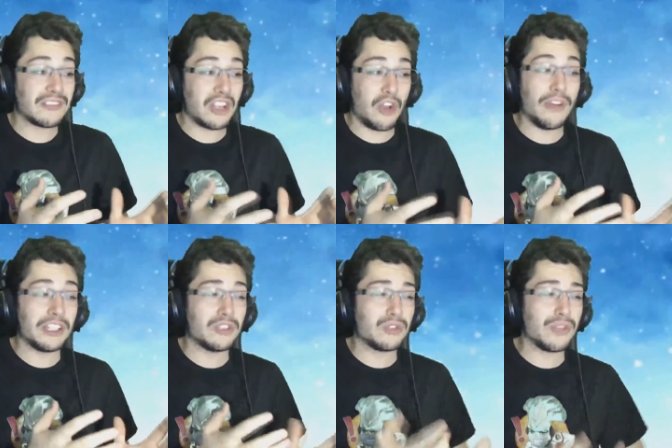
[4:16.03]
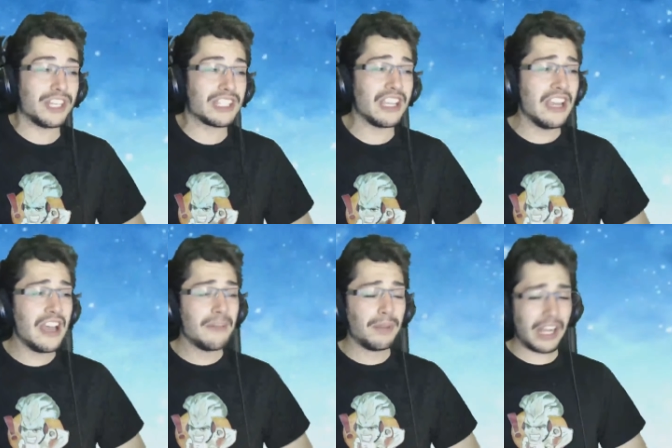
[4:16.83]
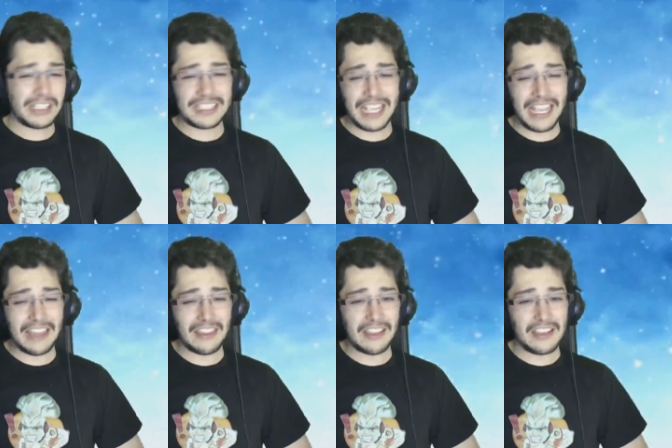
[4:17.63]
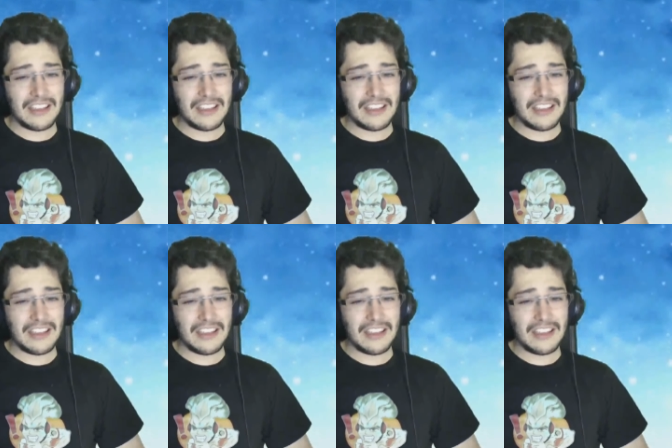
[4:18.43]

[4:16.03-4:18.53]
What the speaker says: going to Twitch, but I said,